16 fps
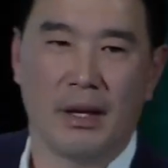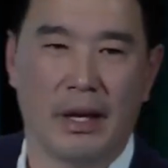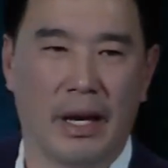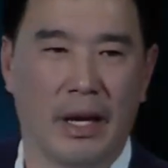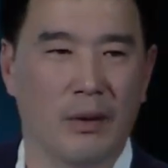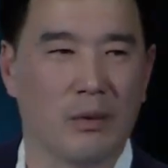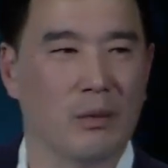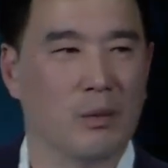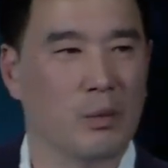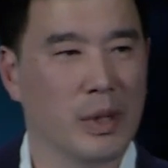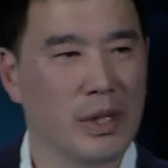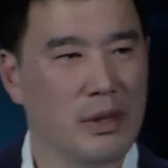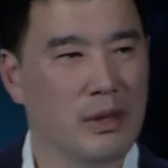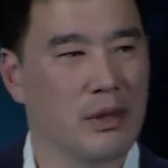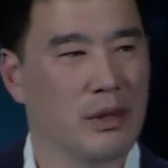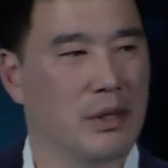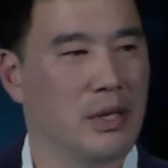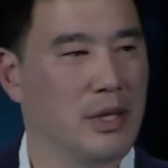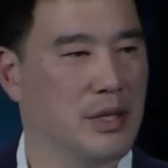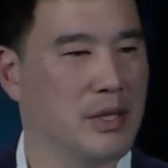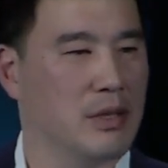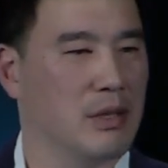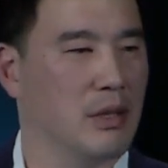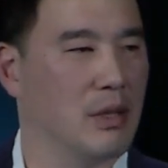And what
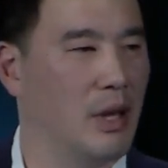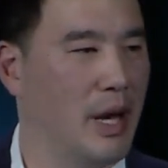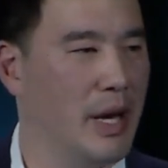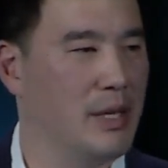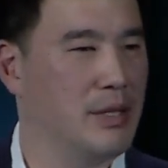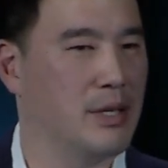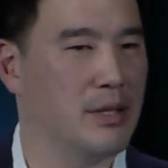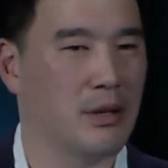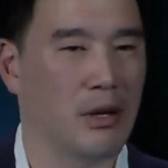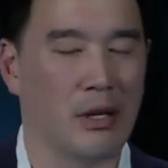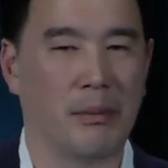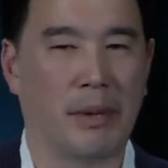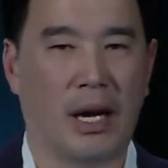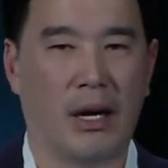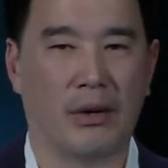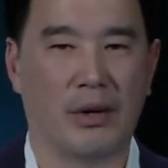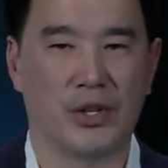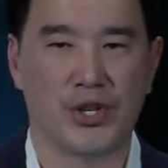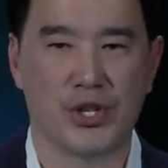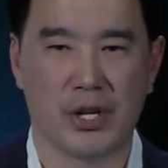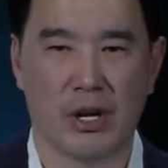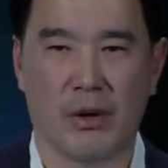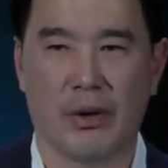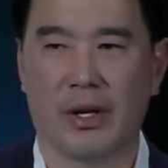this alliance is all about is
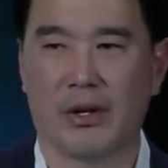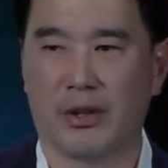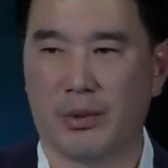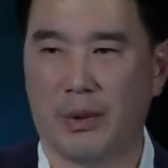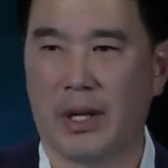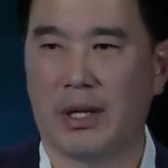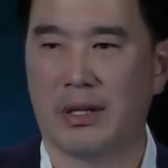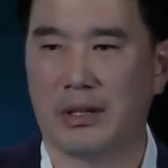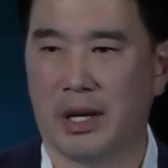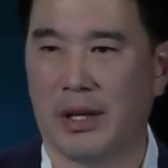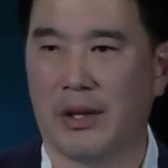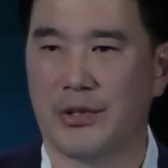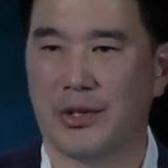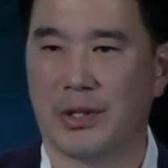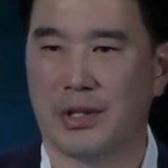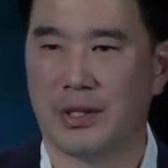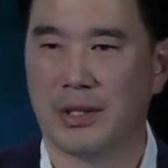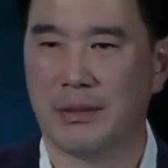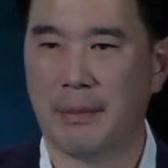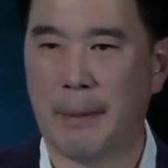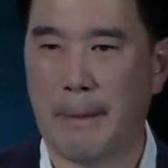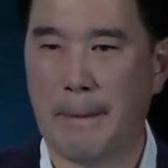sharing threat intelligence.